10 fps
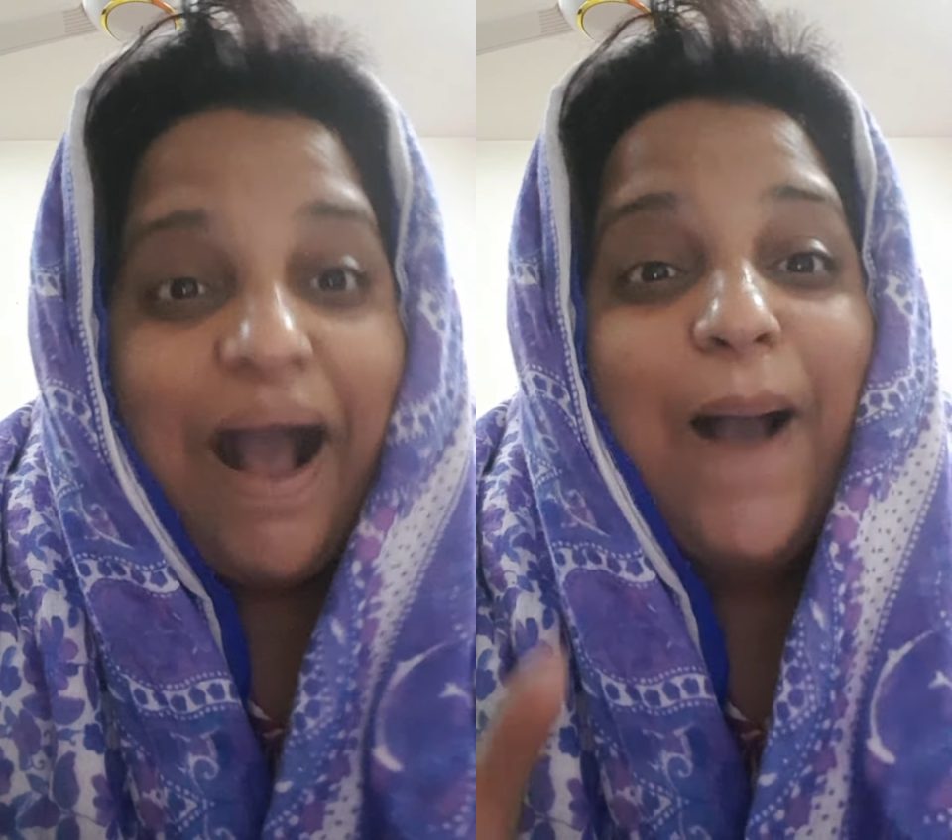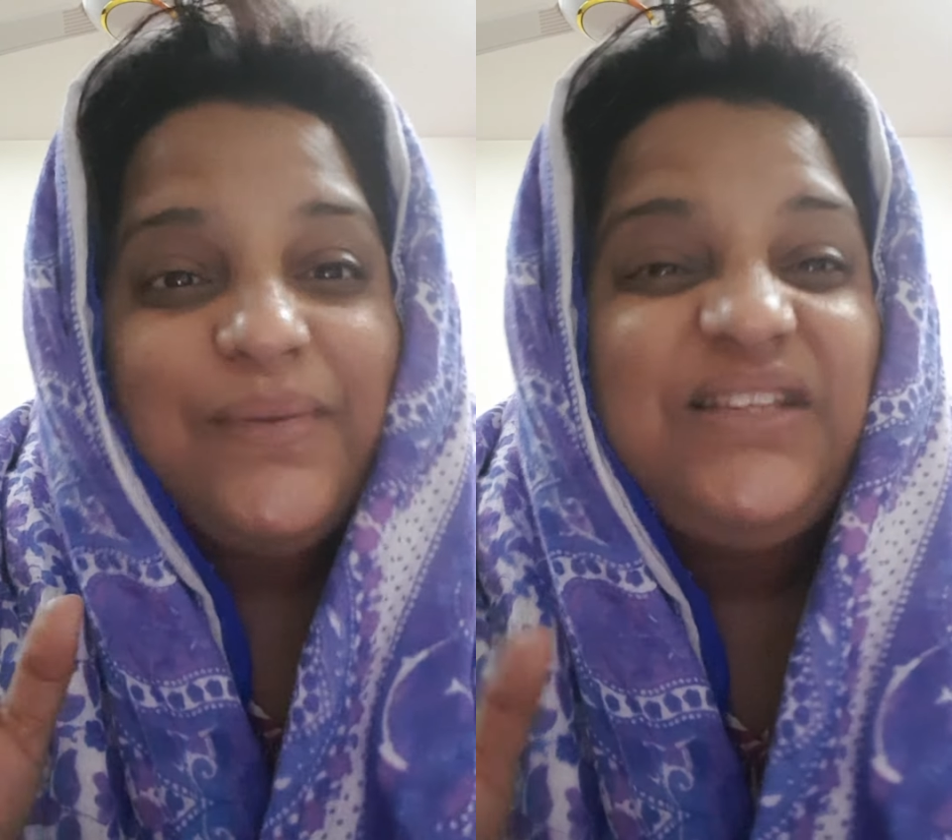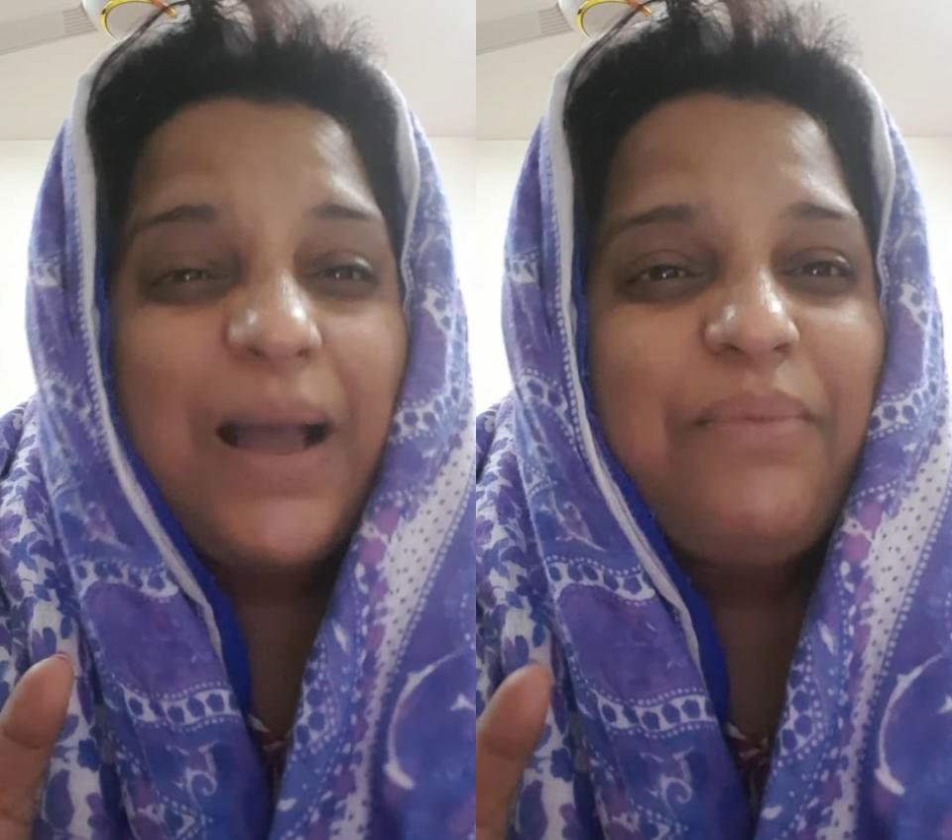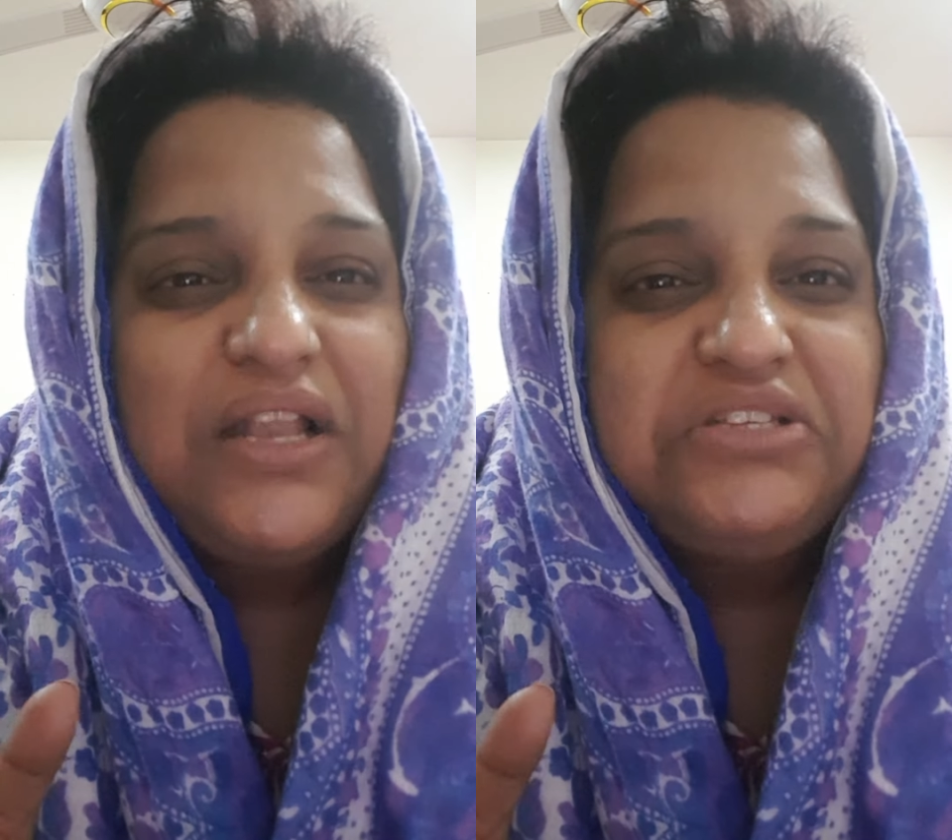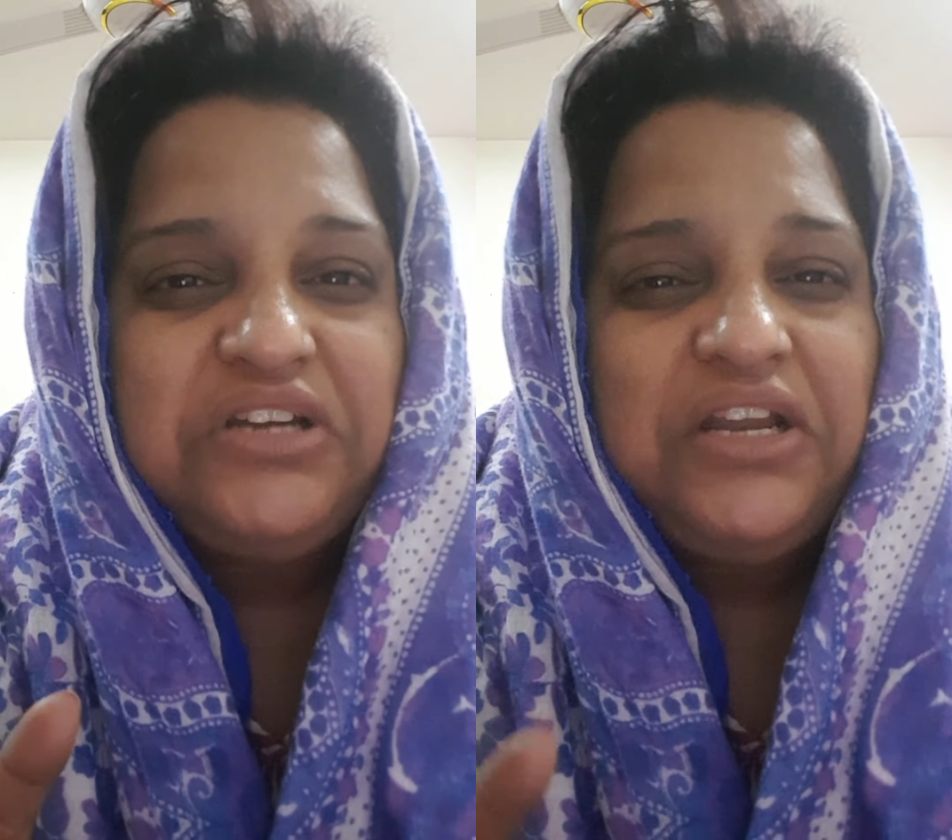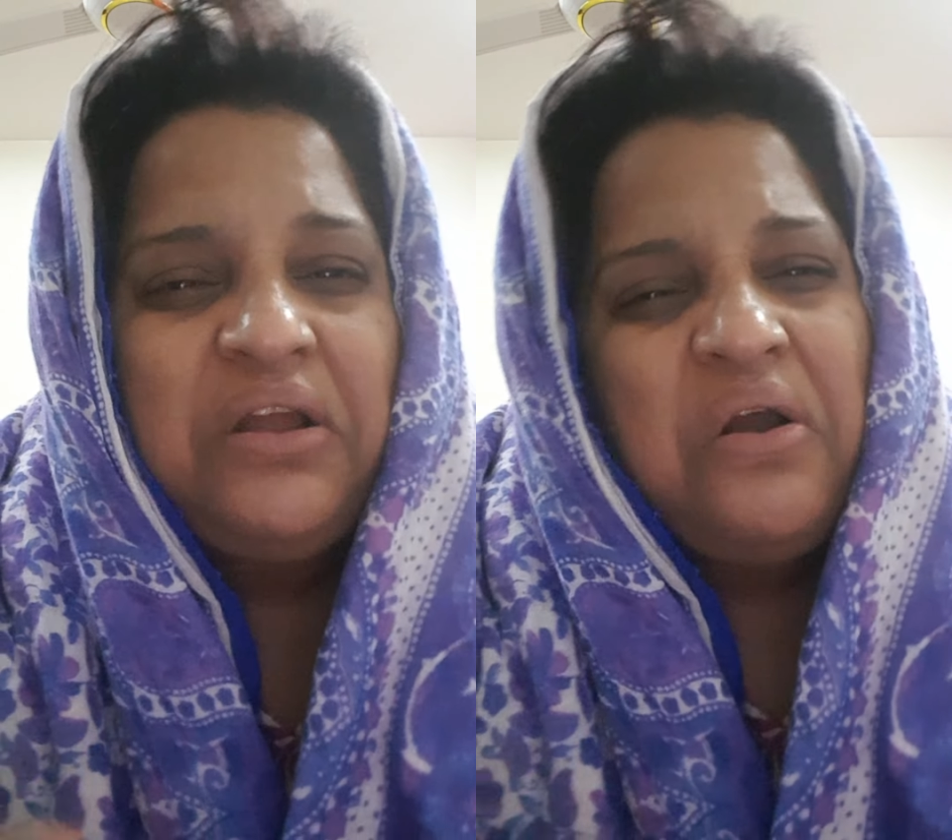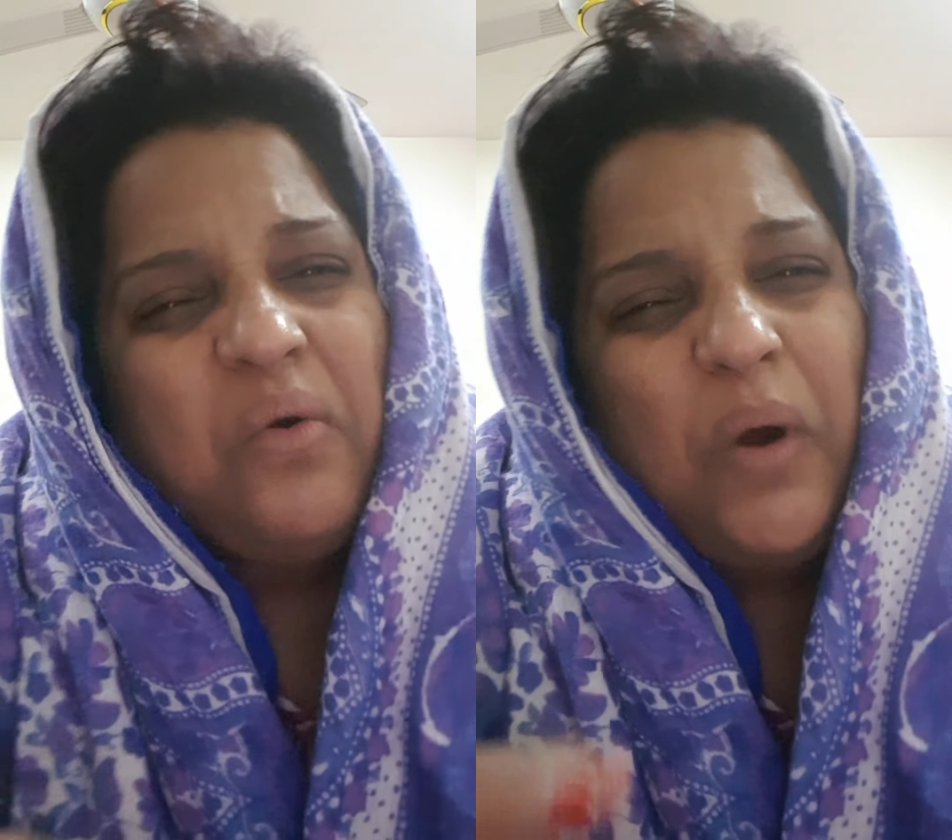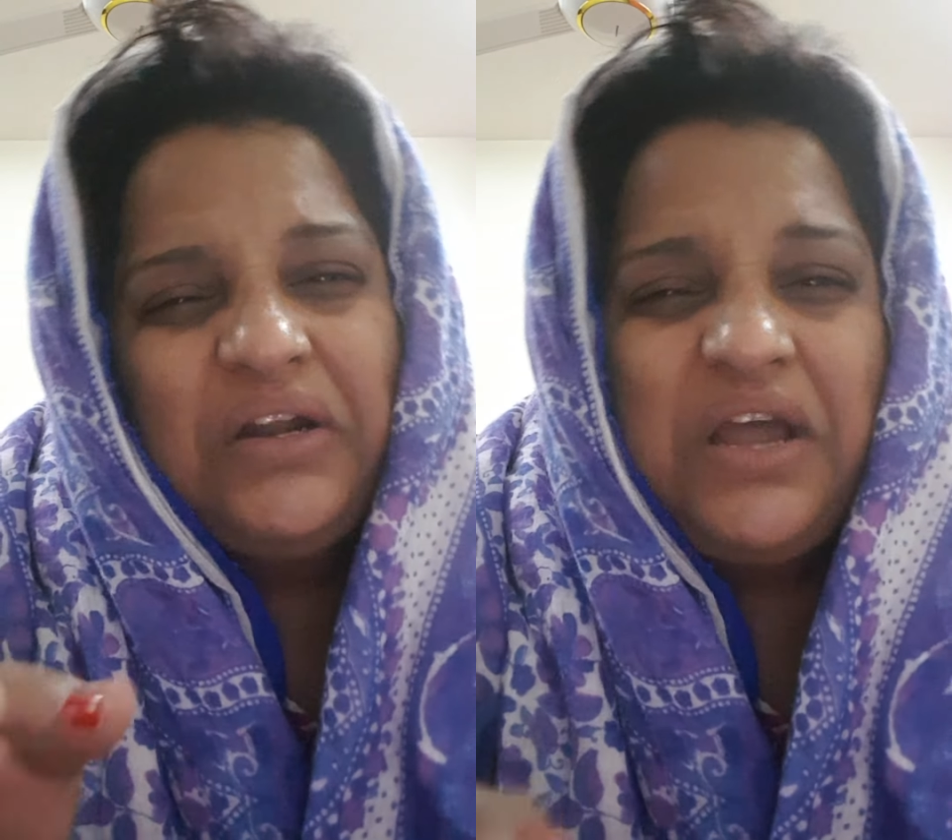Amitabh Bachchan.
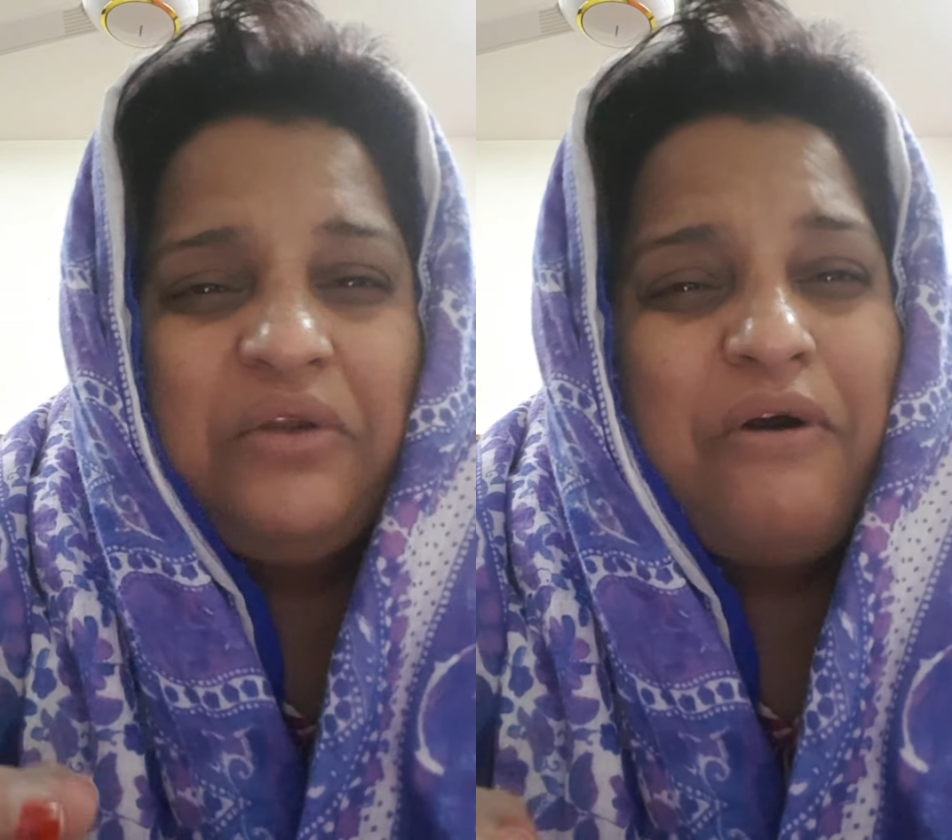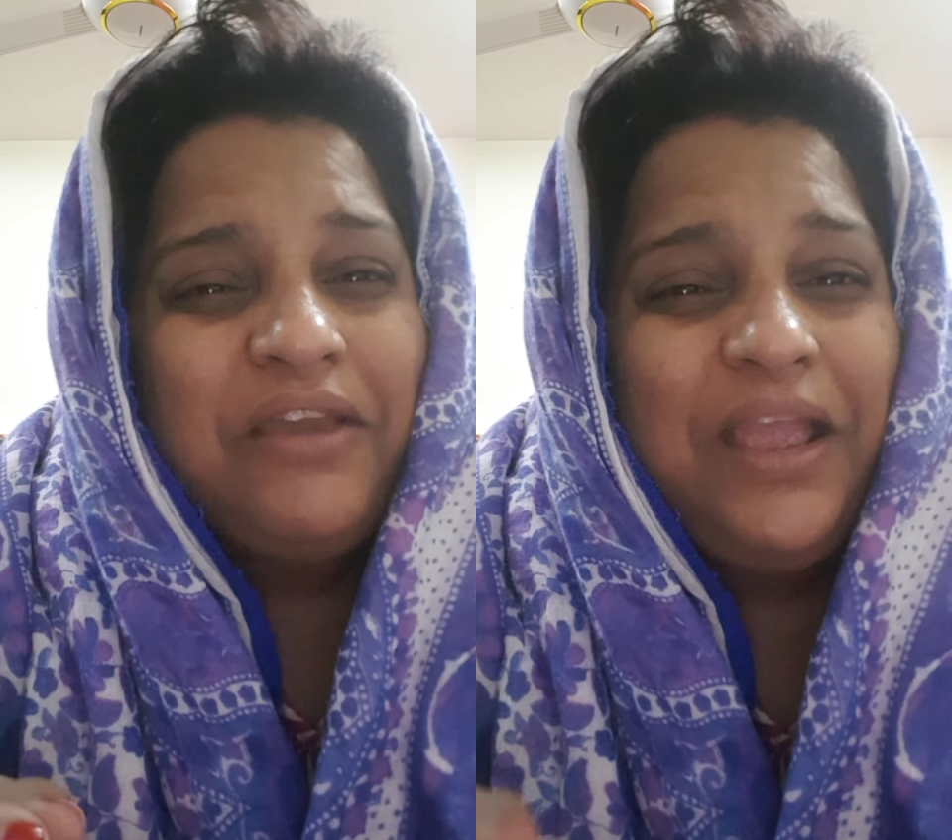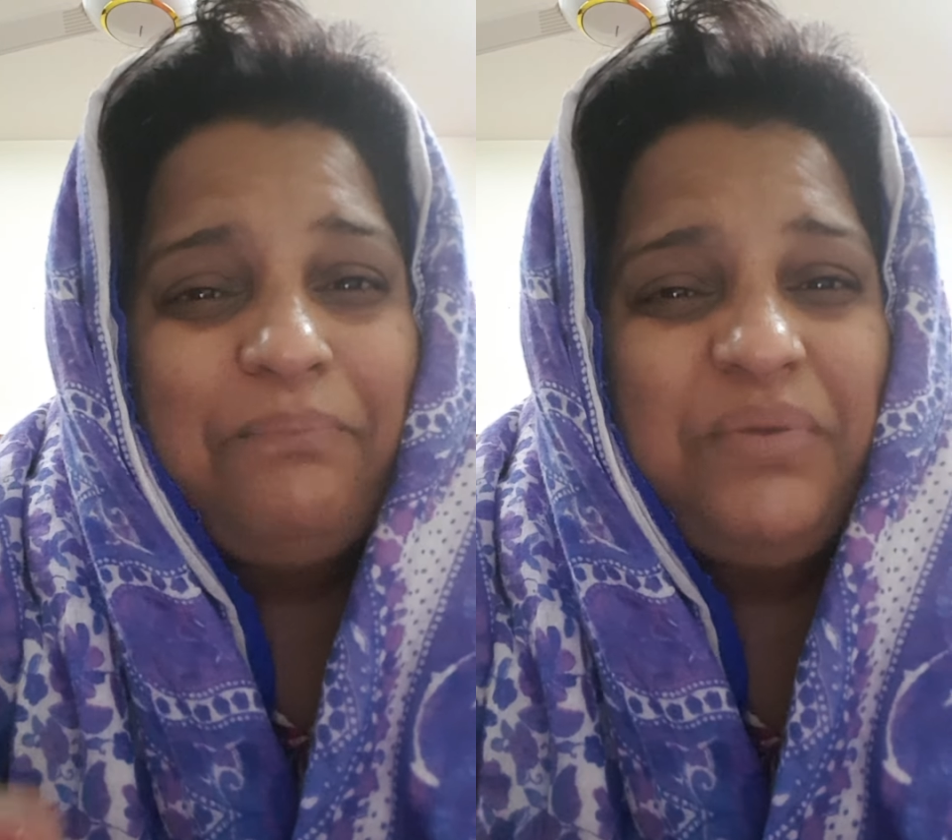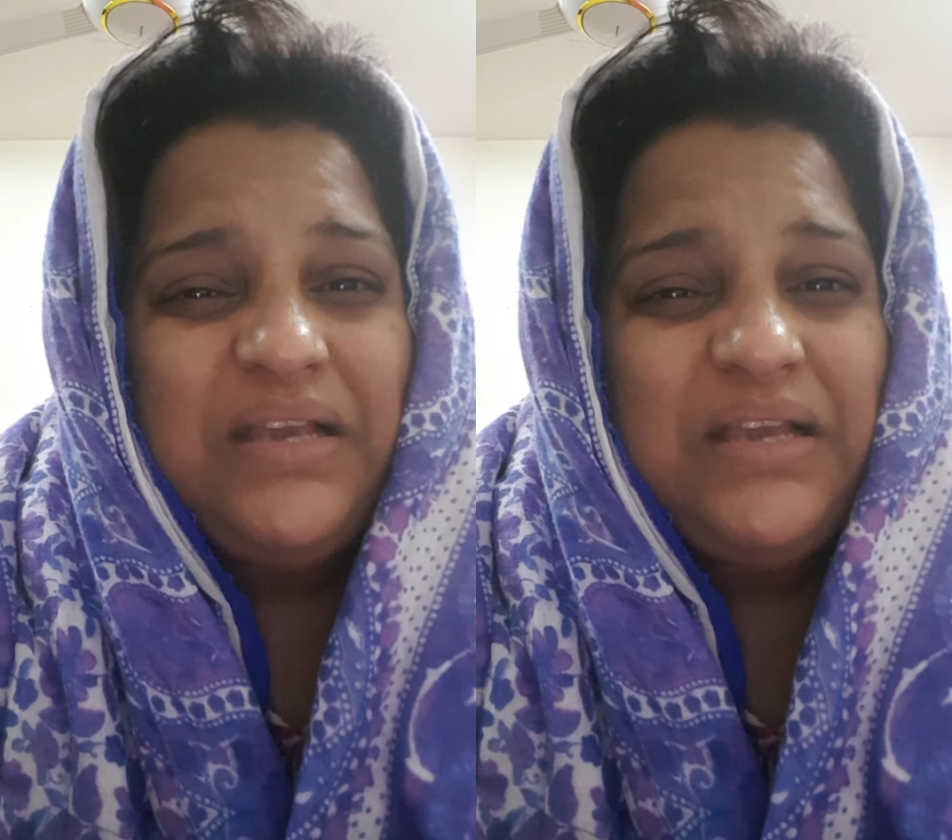What are rocking